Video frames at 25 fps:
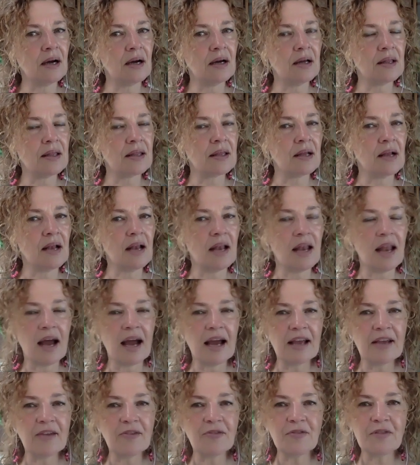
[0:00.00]
the
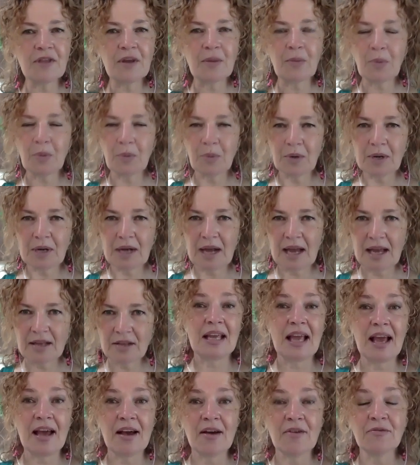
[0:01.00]
life that we would like
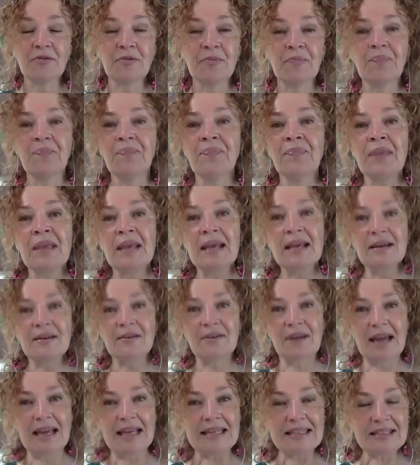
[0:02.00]
to have,
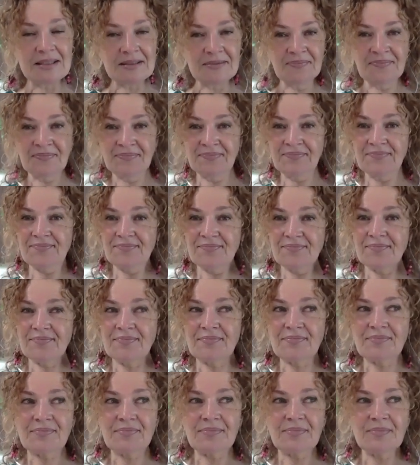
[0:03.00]
right?
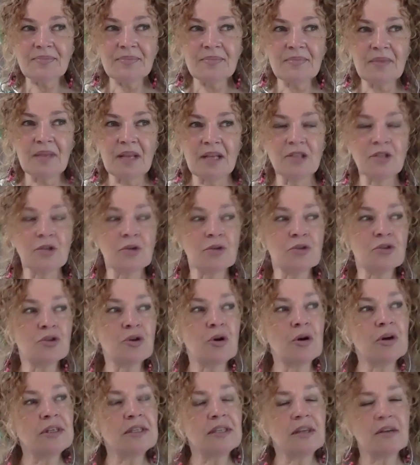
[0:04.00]
So
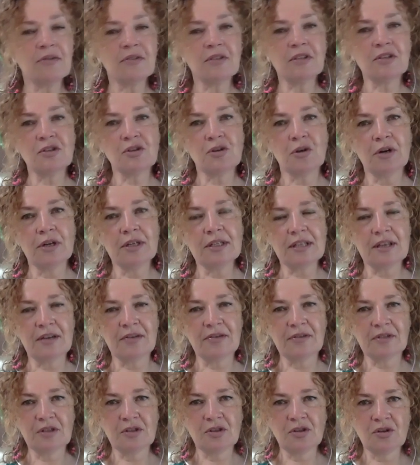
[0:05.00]
choice after choice
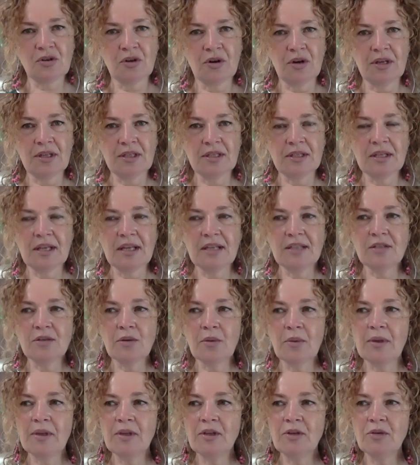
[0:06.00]
after choice. And so
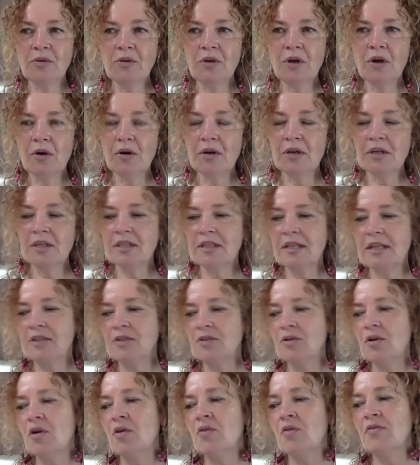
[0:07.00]
when you notice that
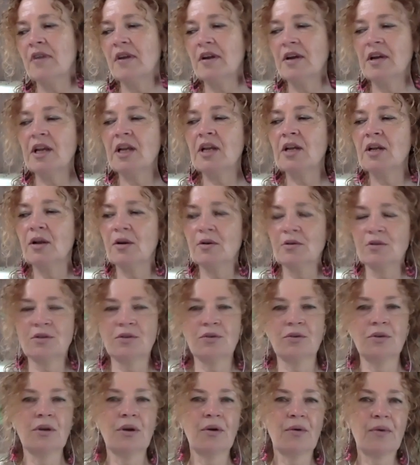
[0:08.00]
you go very close
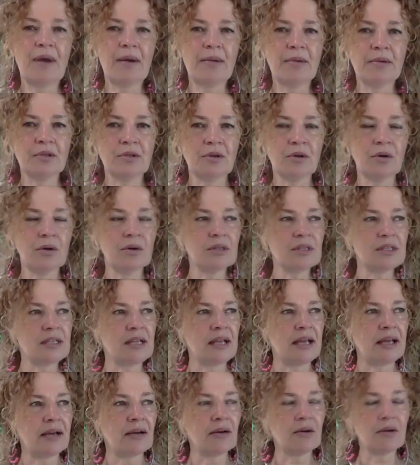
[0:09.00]
to your rabbit hole, it's
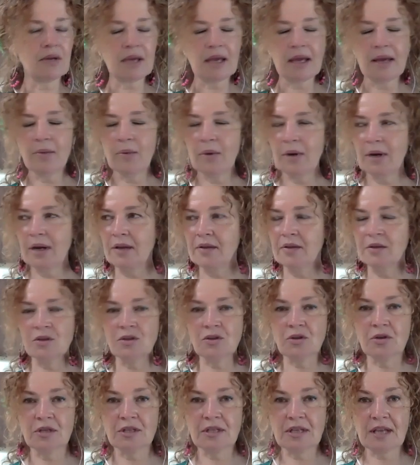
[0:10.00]
like, okay, what other
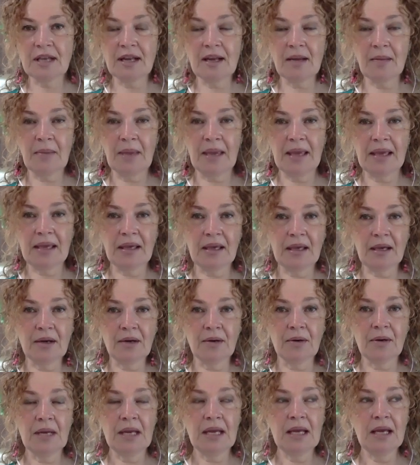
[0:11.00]
choice can I make here?
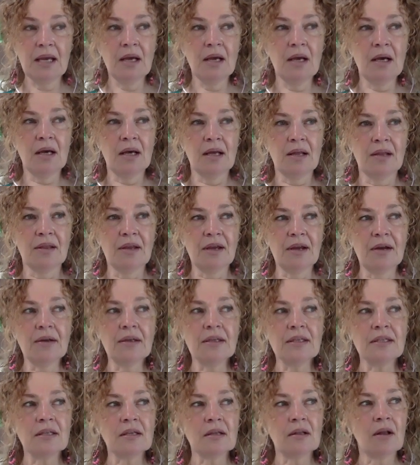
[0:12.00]
There
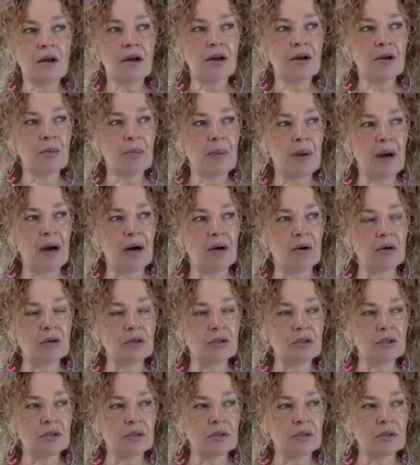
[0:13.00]
is a lot about